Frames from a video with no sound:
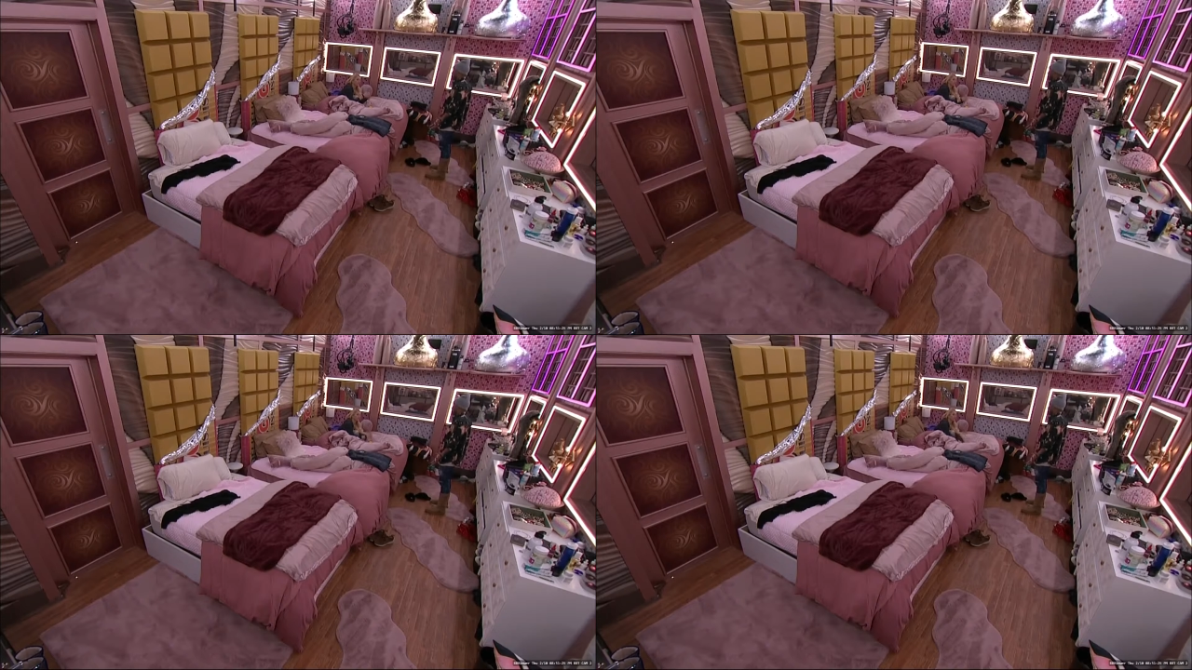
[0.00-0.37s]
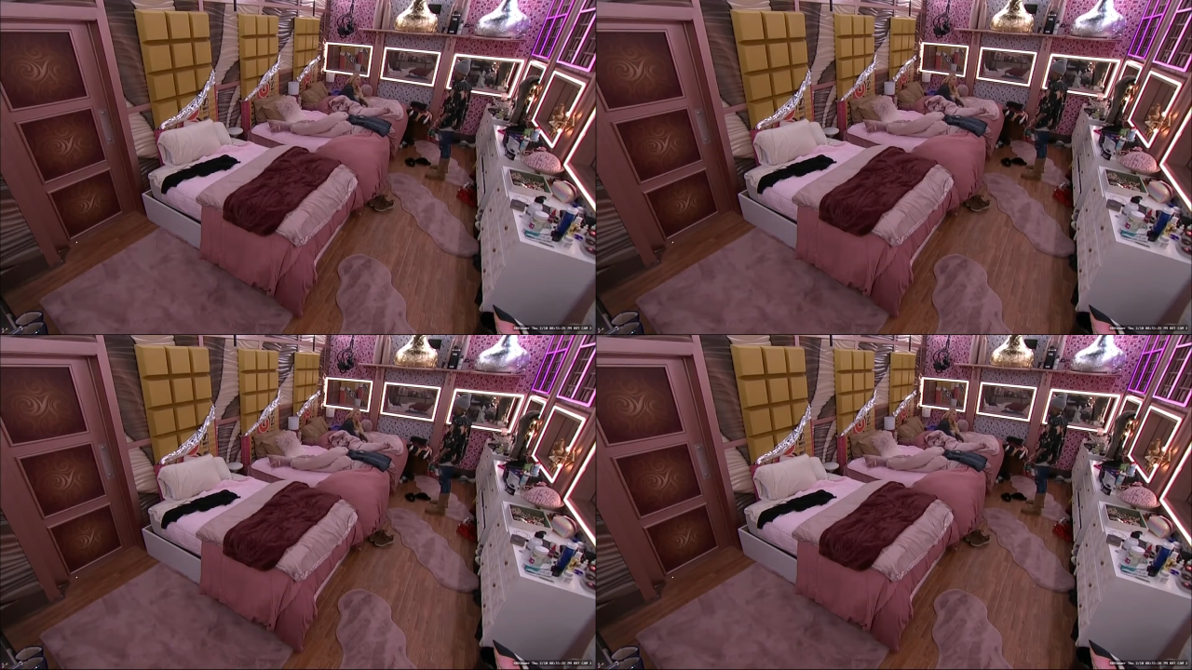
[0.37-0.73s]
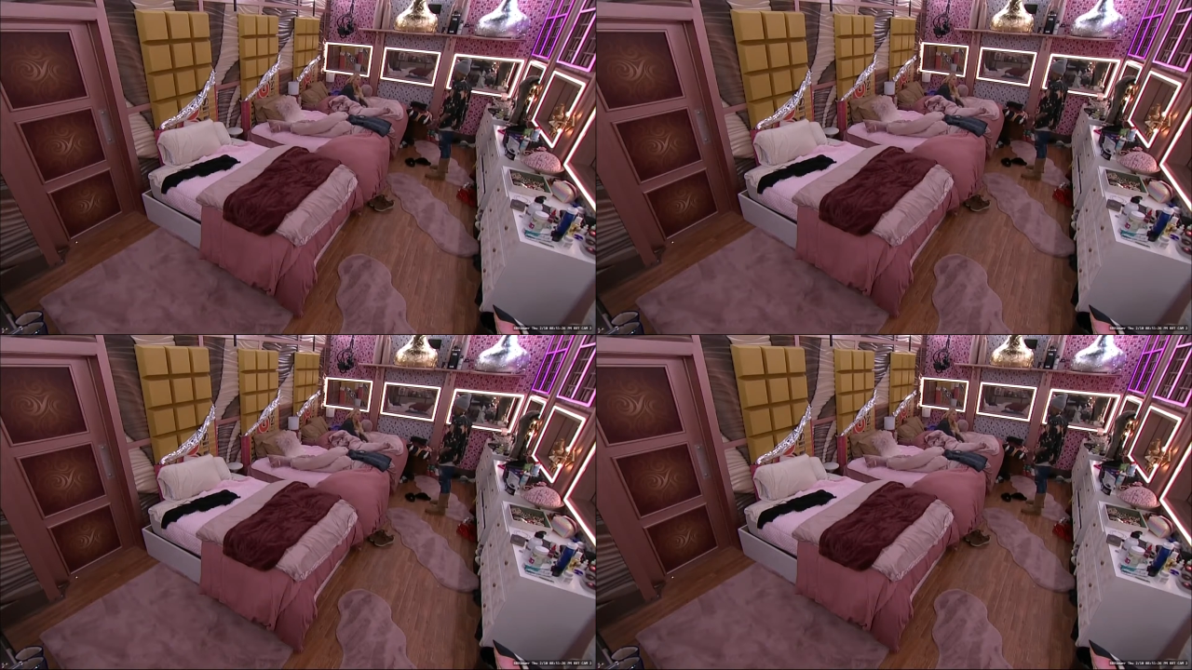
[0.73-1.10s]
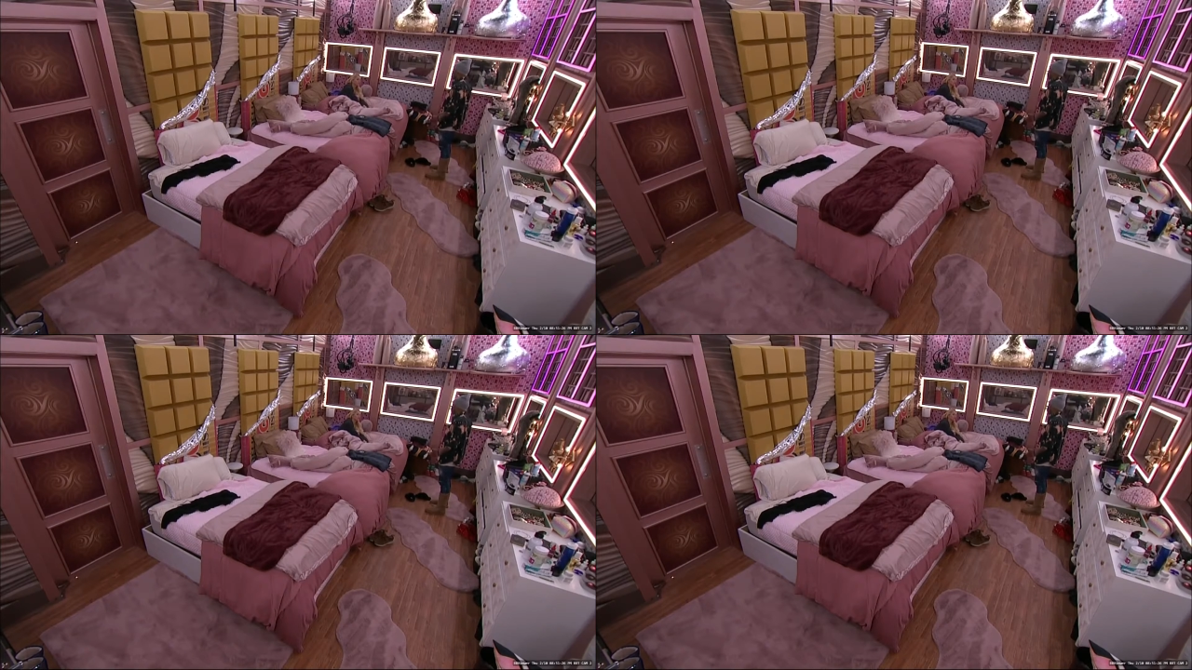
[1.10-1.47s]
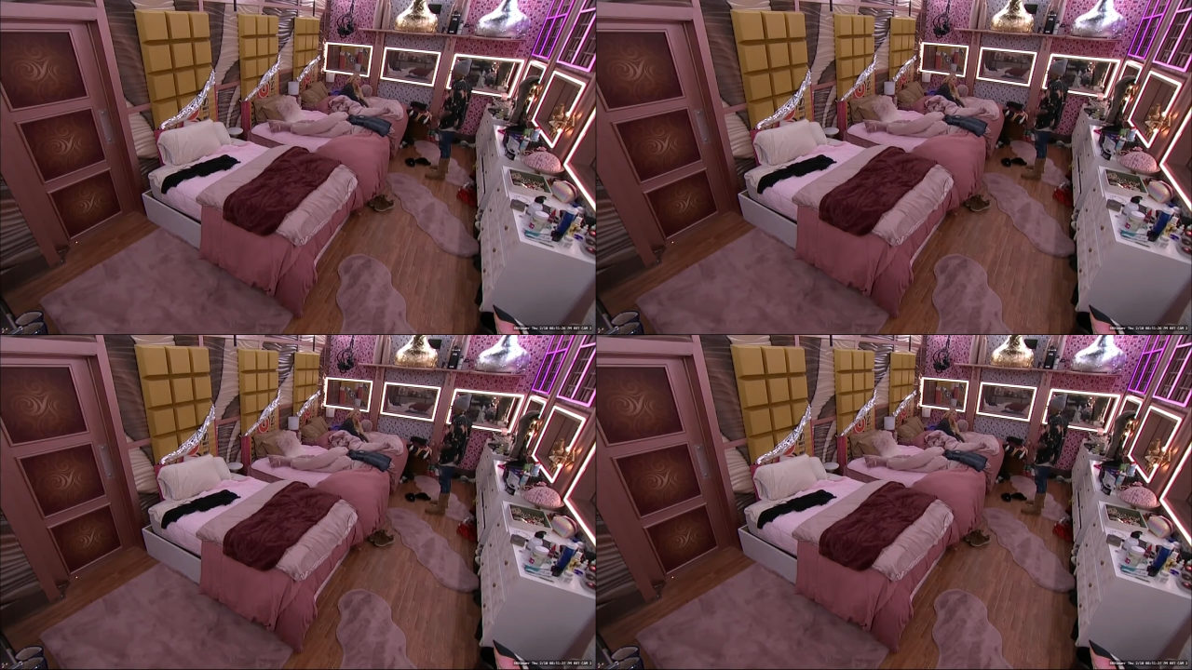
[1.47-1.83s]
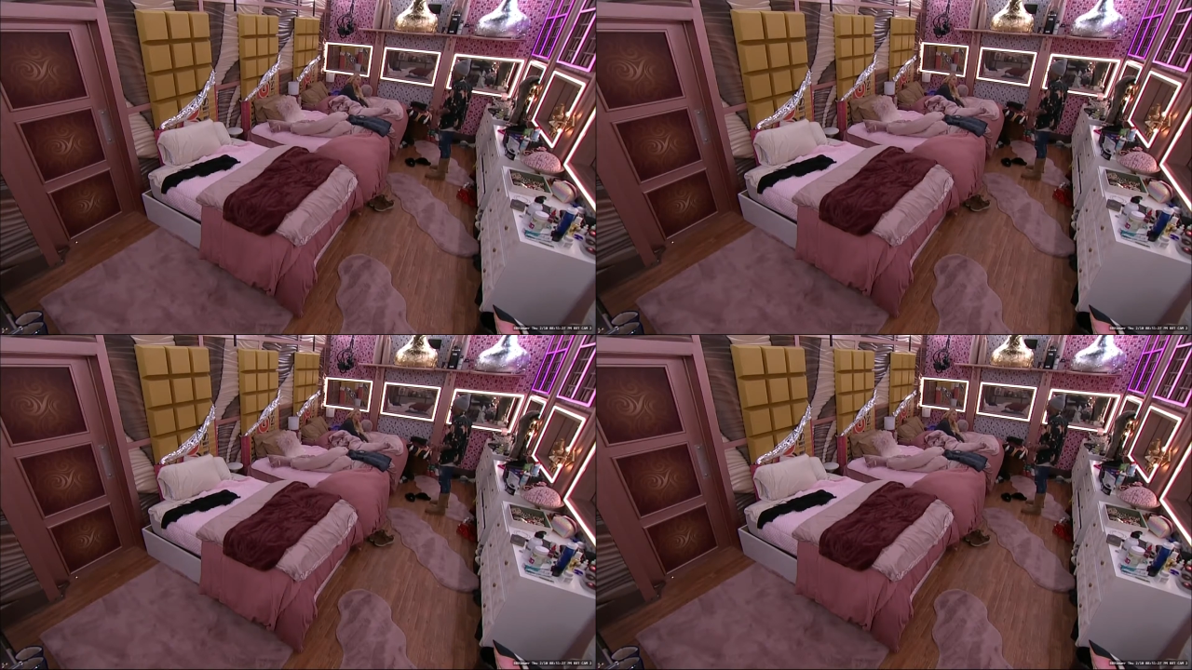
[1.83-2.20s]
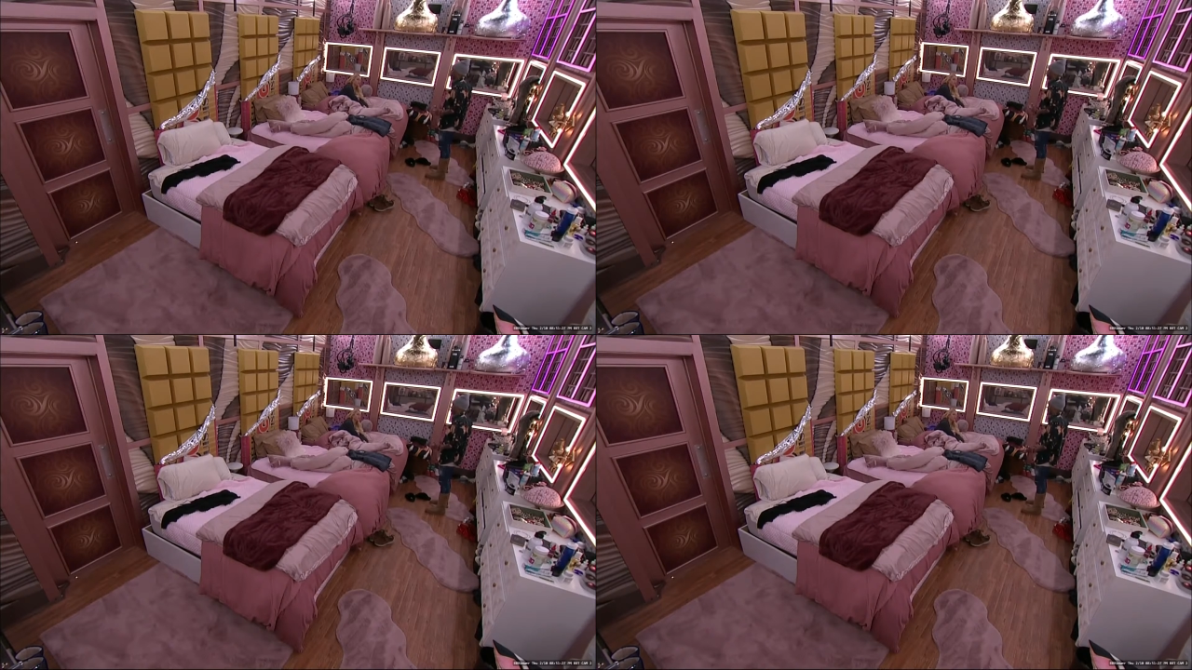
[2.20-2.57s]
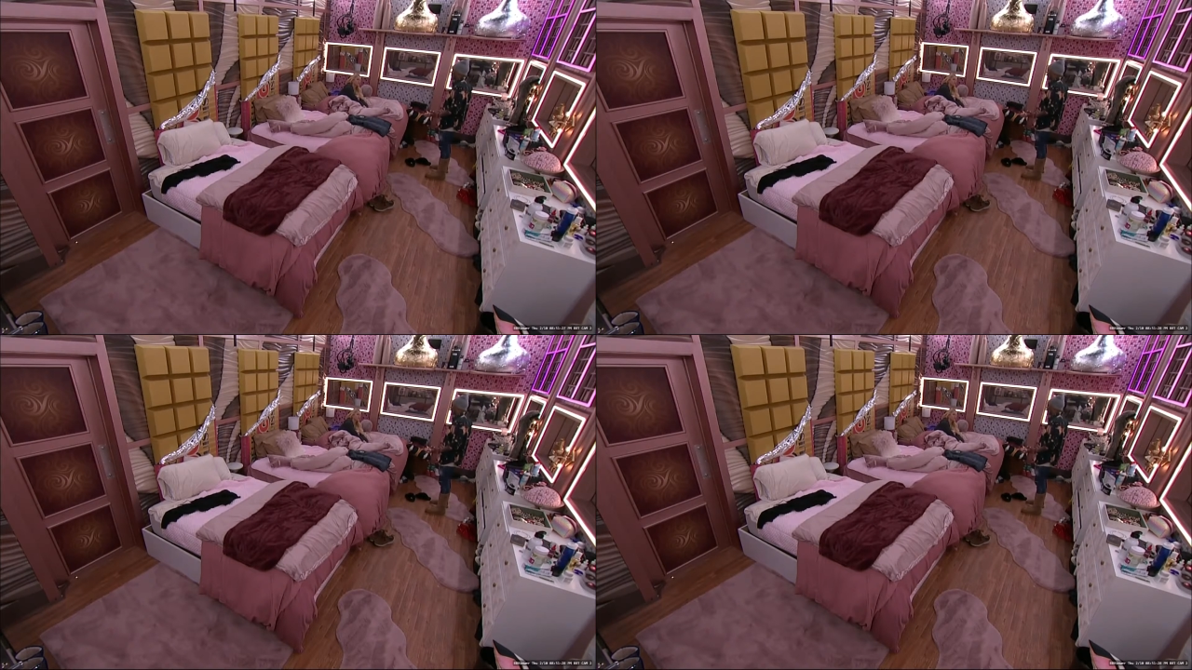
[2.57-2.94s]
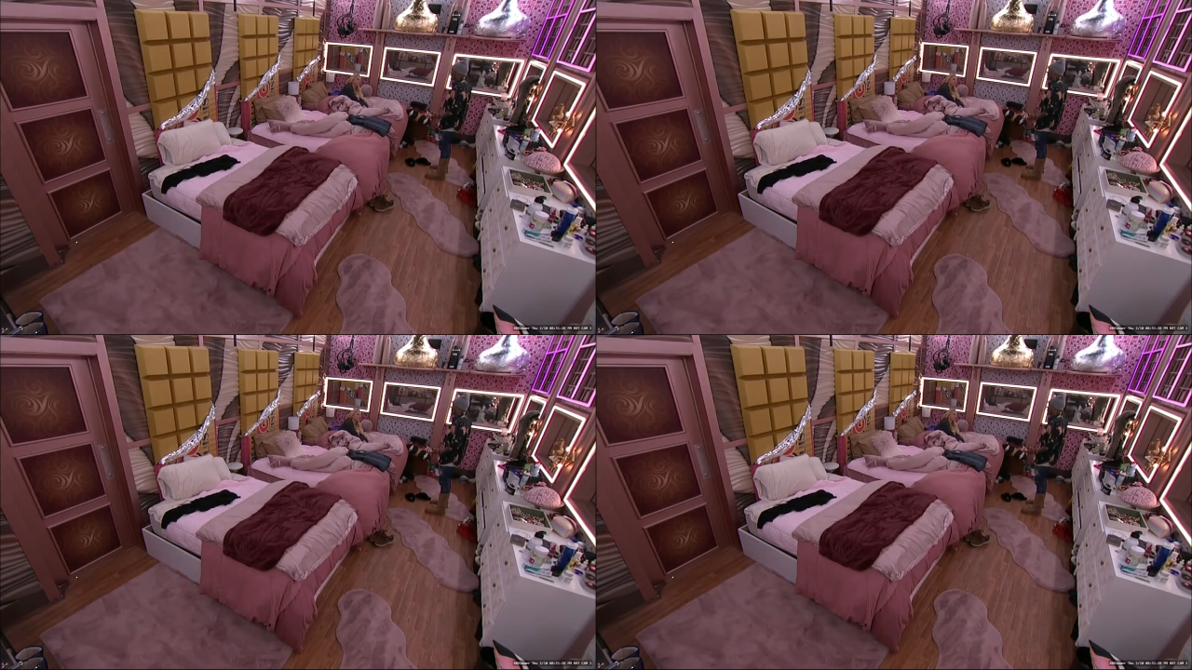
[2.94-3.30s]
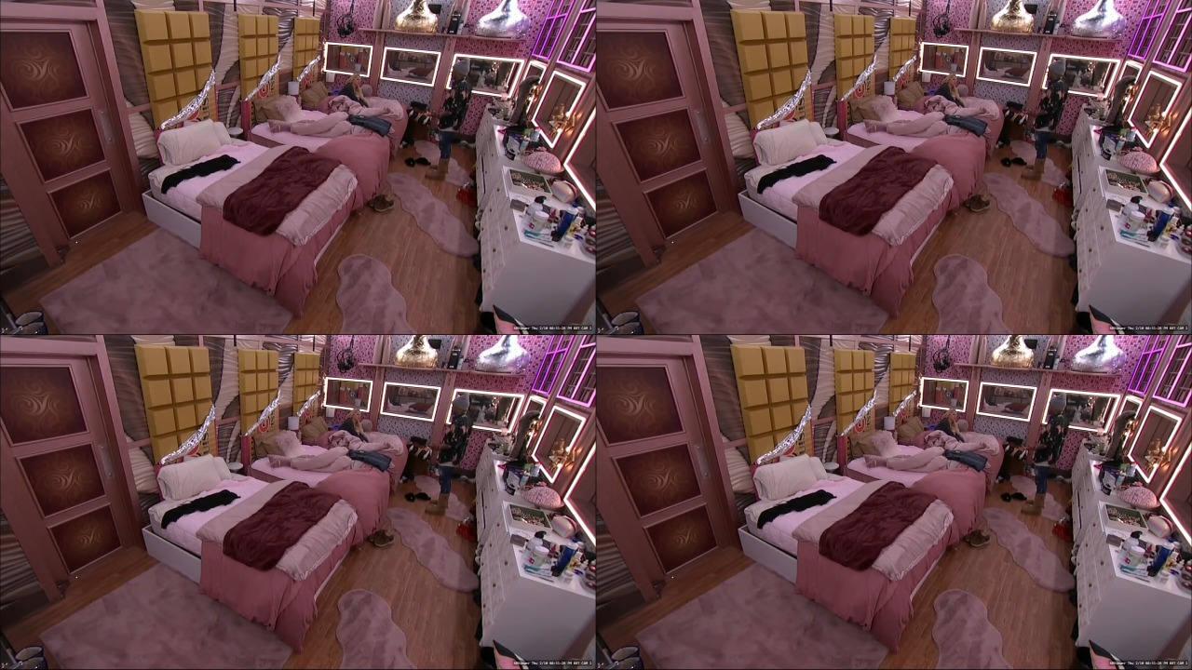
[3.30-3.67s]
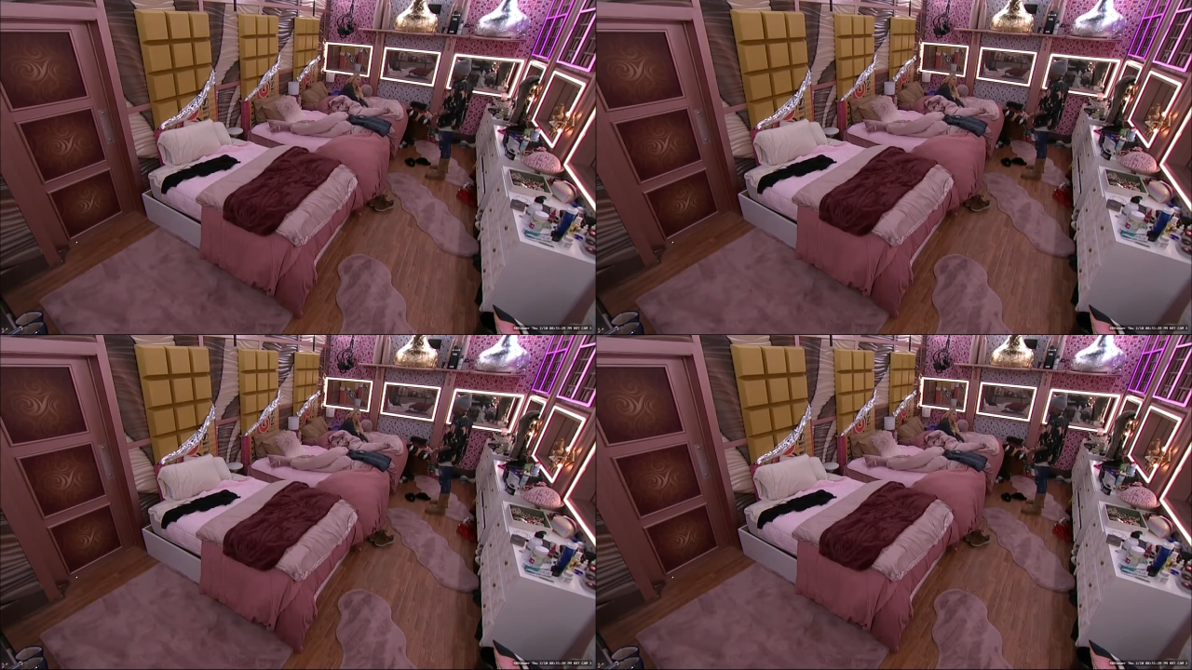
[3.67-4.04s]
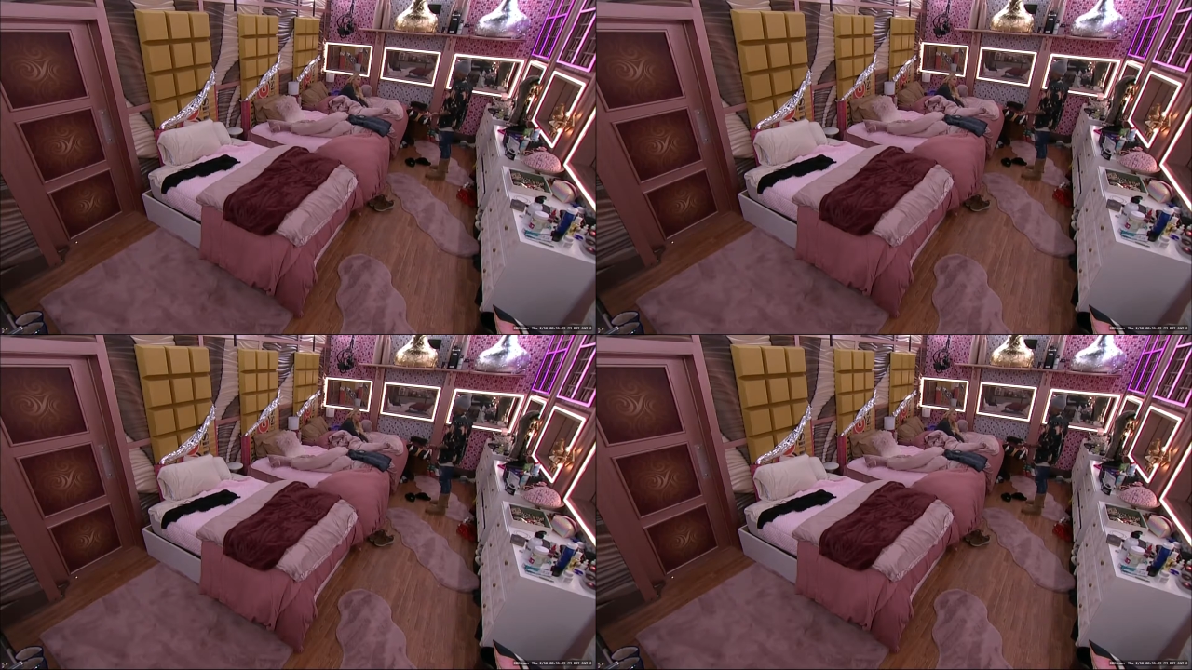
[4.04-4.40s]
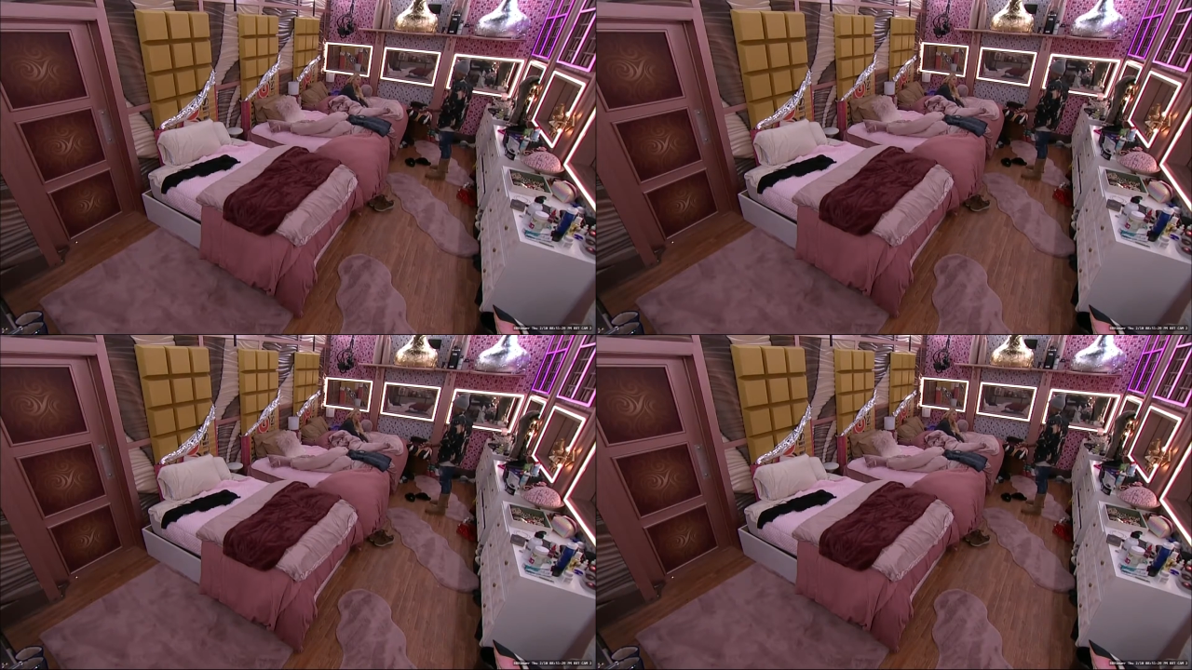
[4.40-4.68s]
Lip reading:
No face is visible, so there are no lips to read.